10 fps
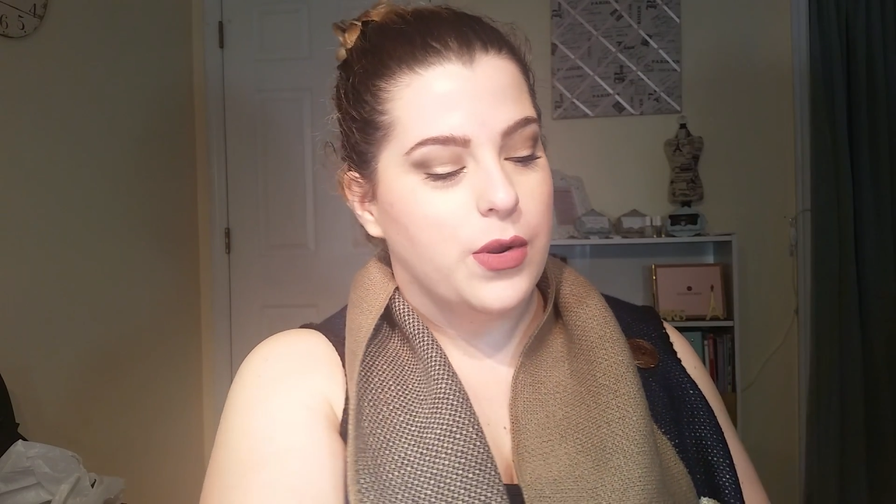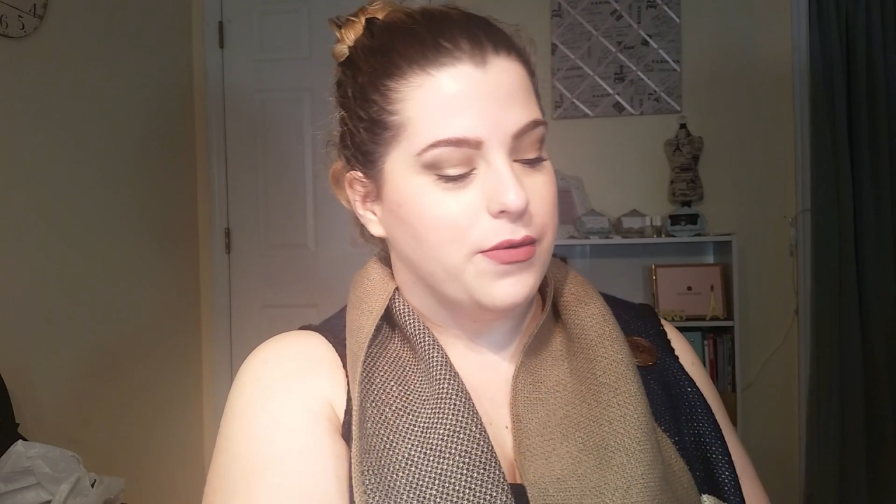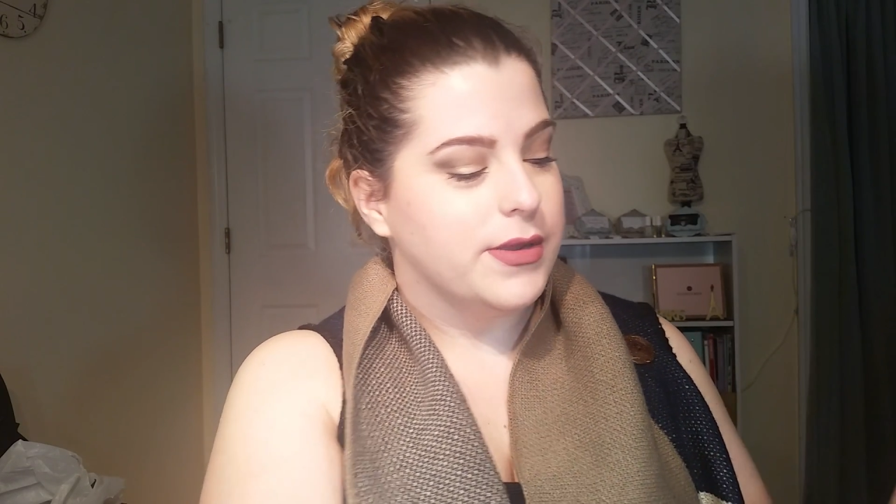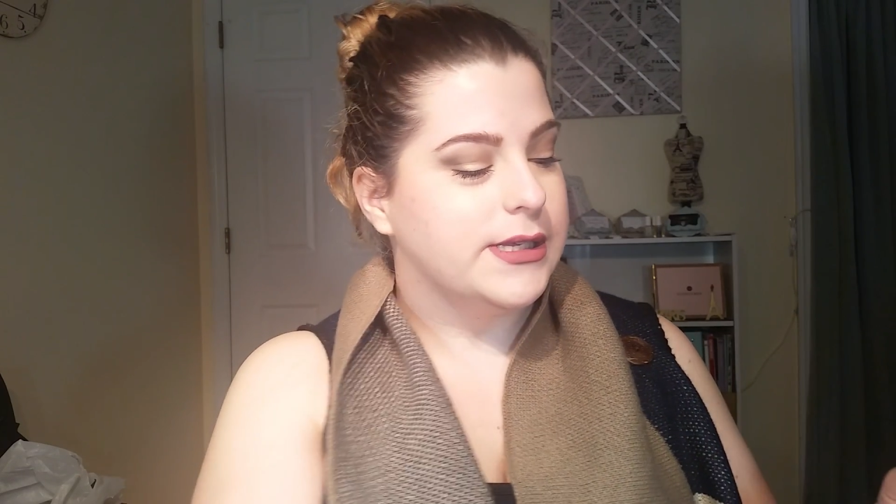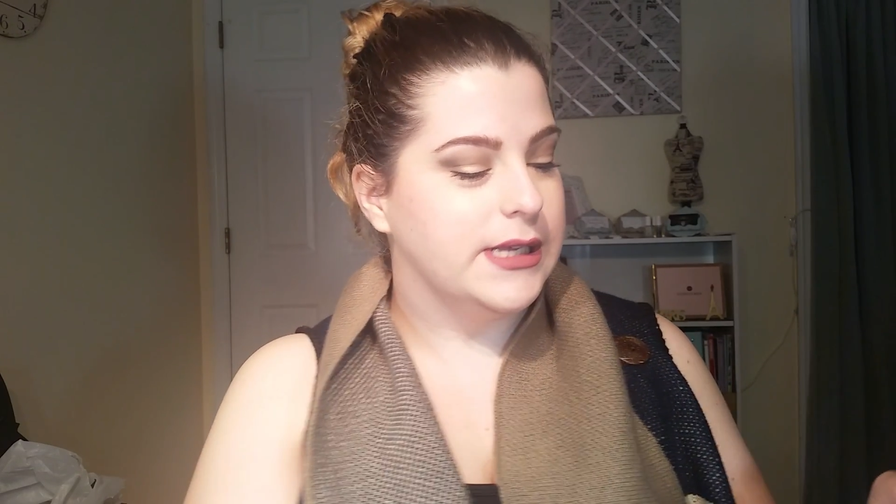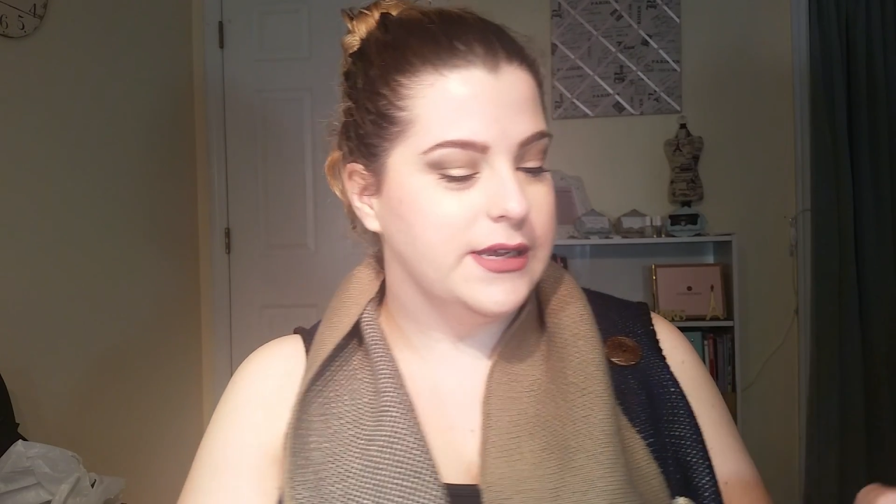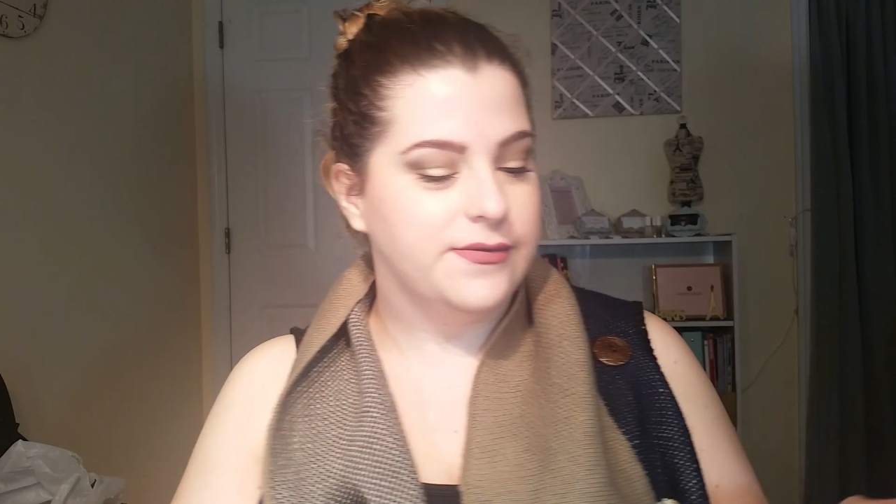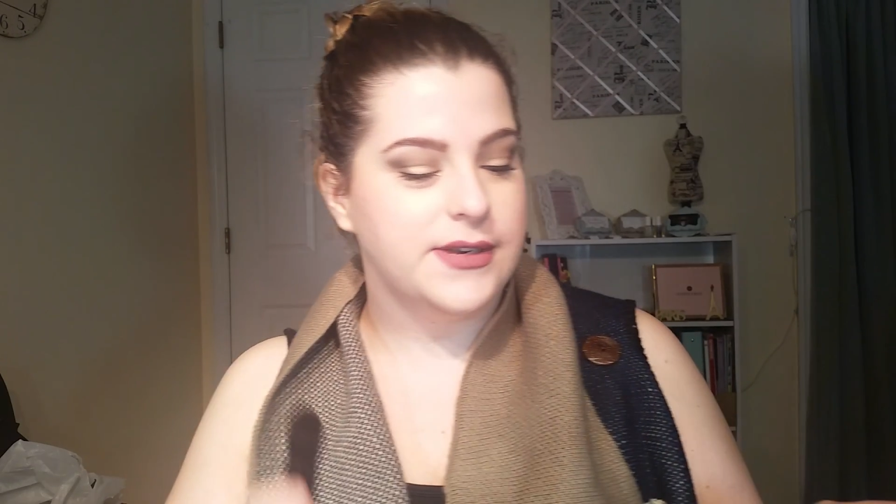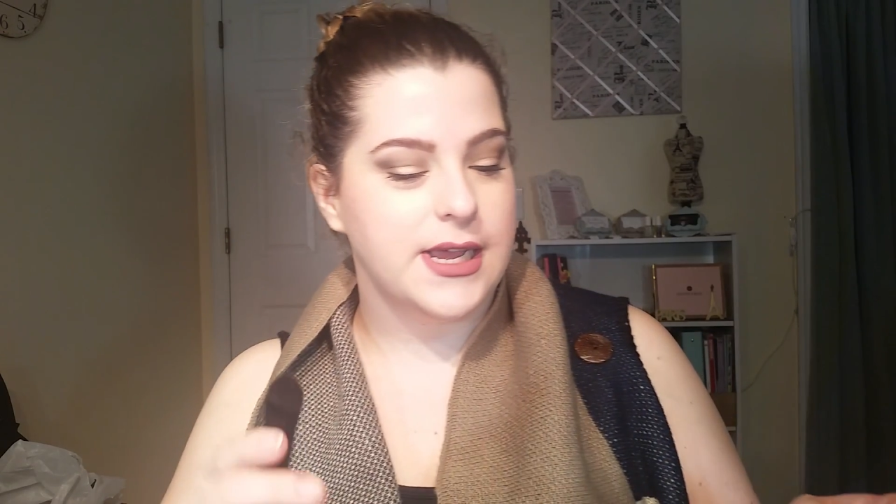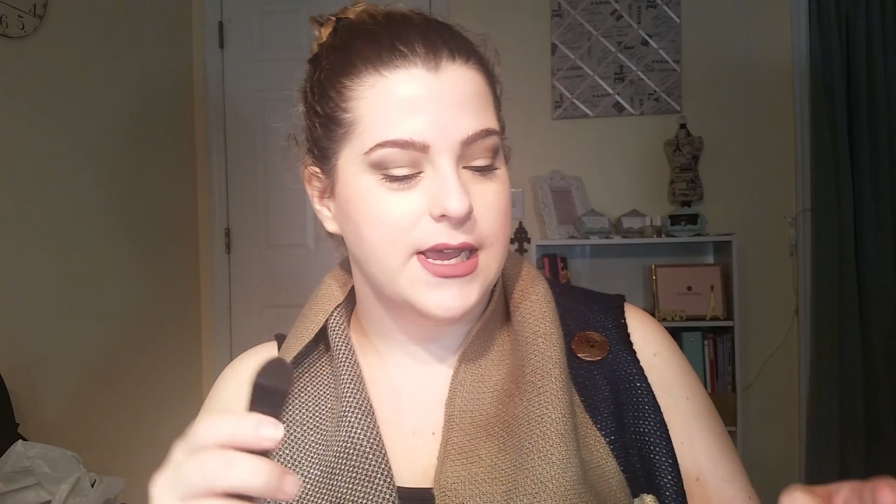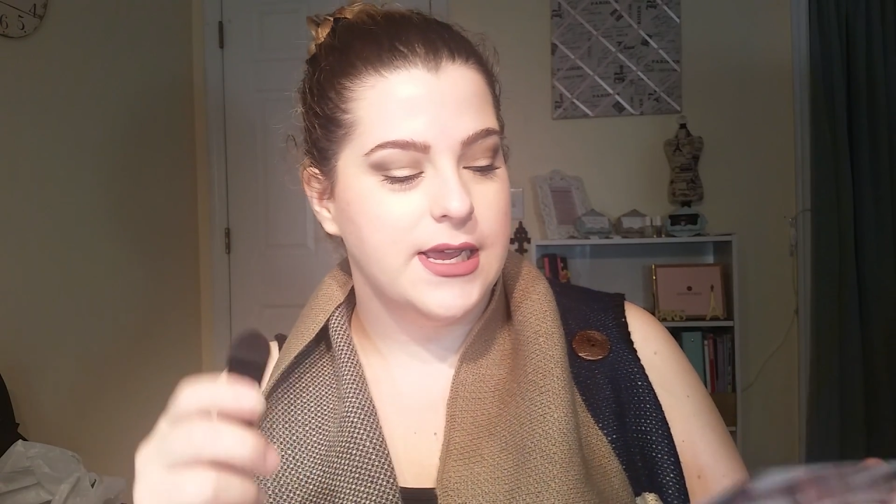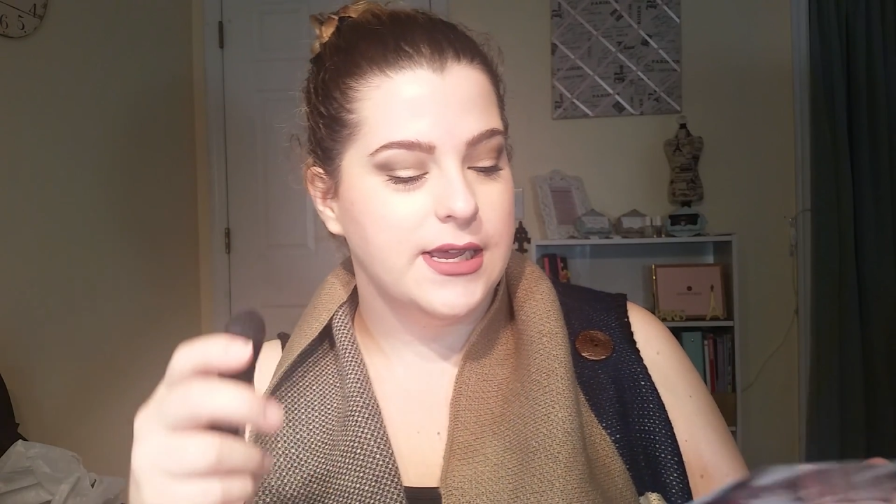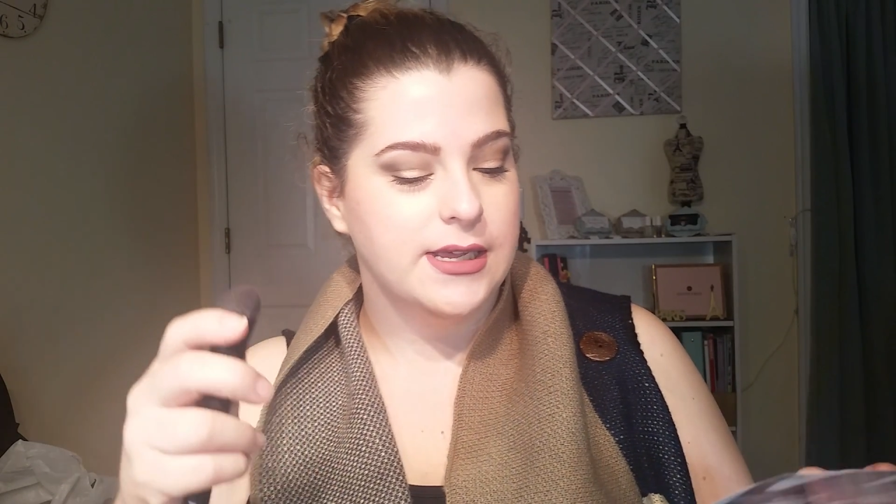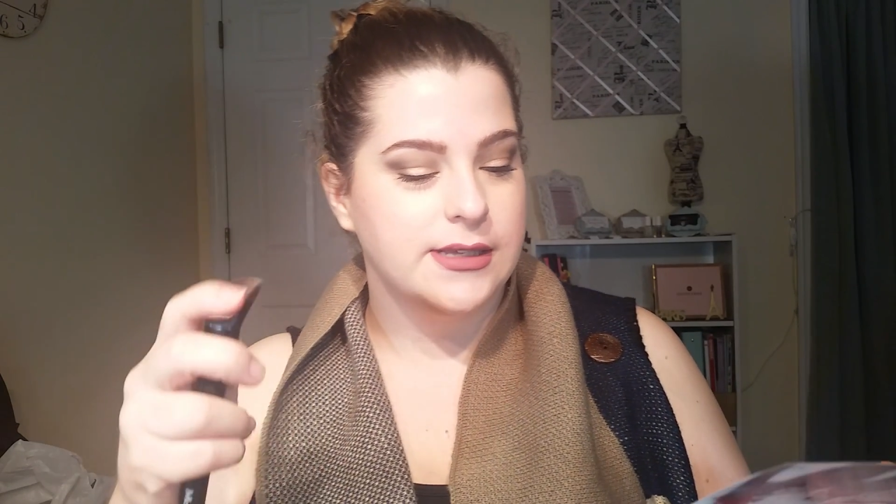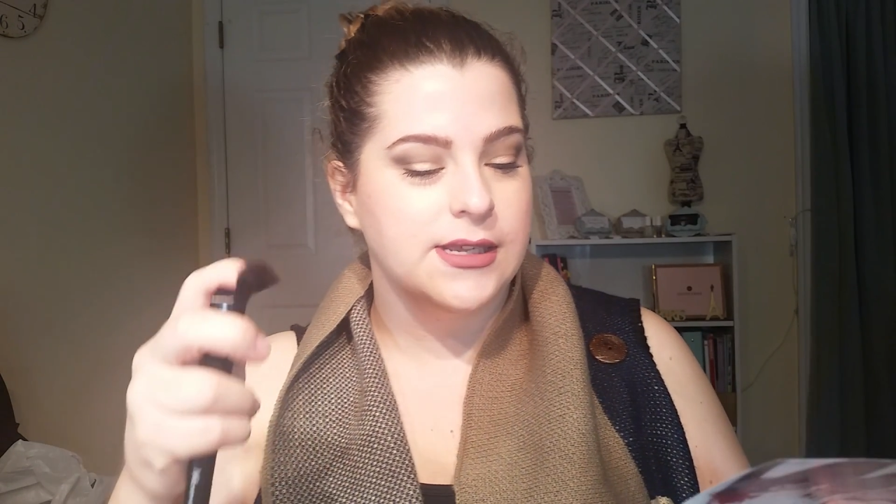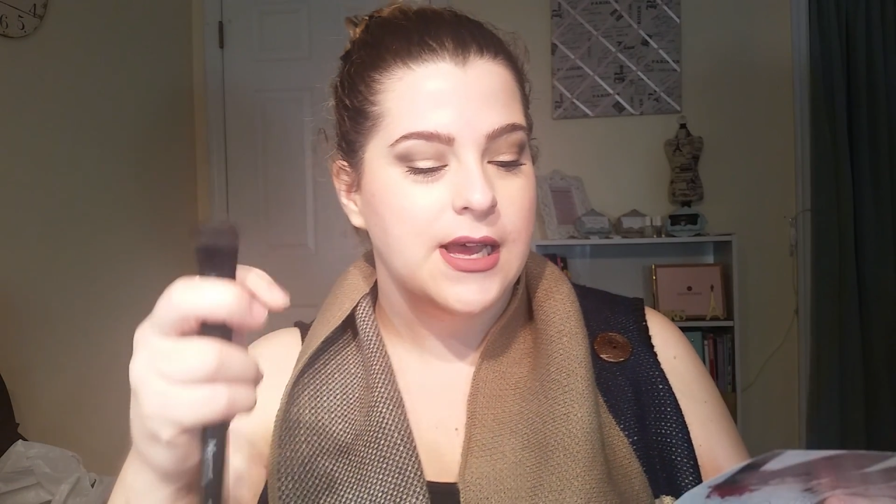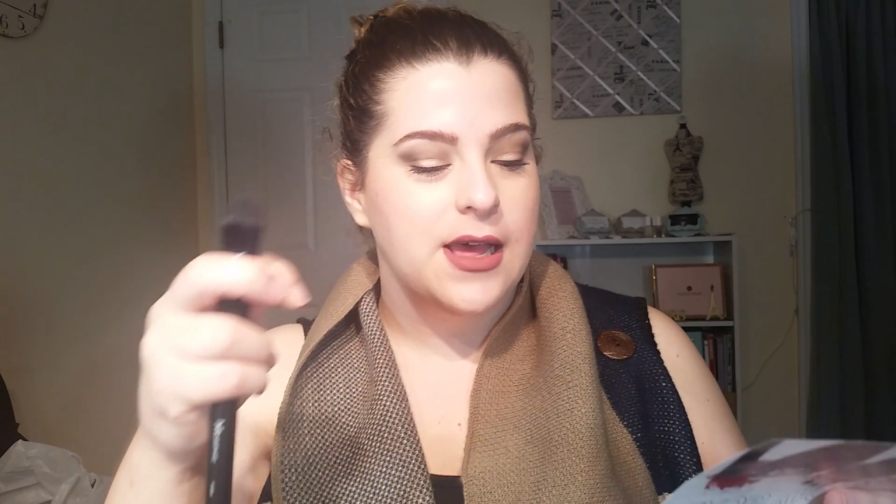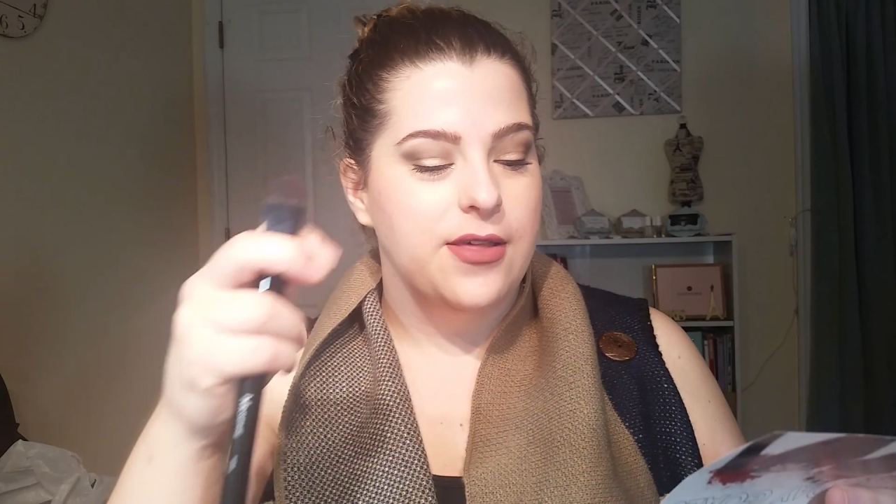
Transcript: we received is